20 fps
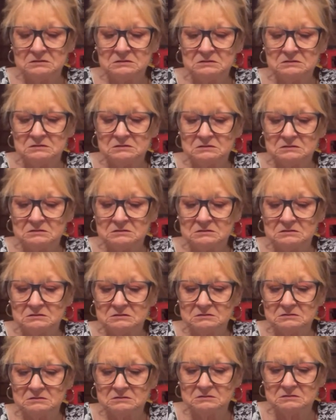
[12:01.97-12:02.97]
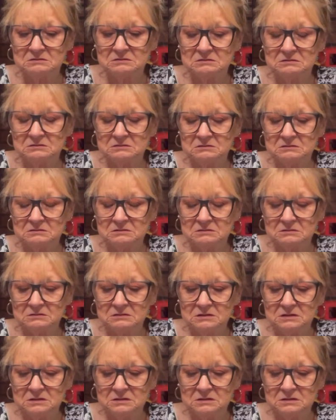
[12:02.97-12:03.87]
[no speech]